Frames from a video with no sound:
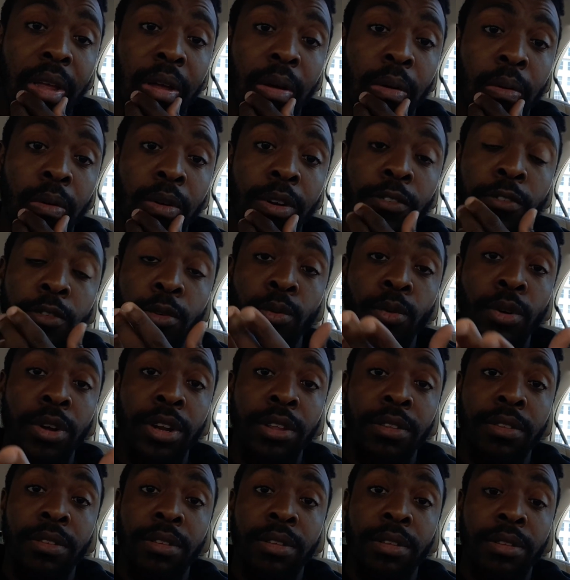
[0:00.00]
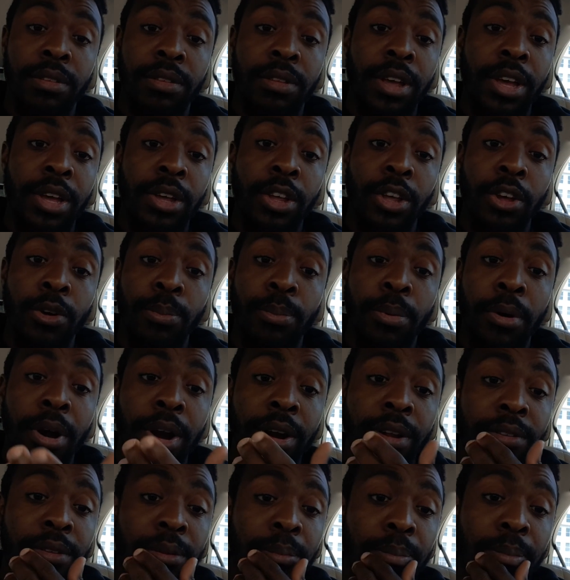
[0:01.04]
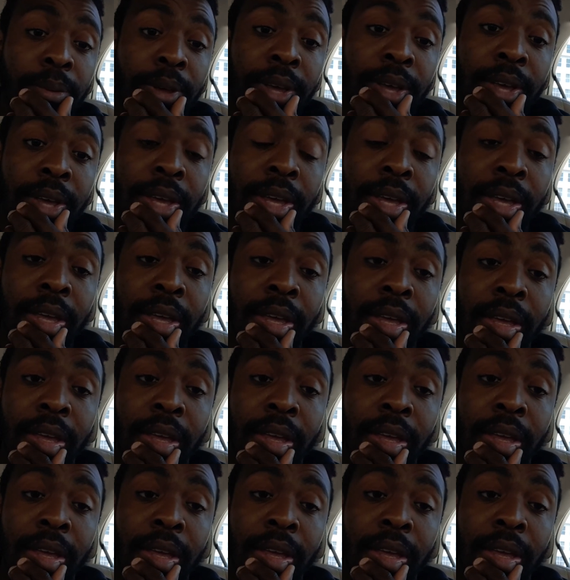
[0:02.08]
Or if you want to tell your part to me,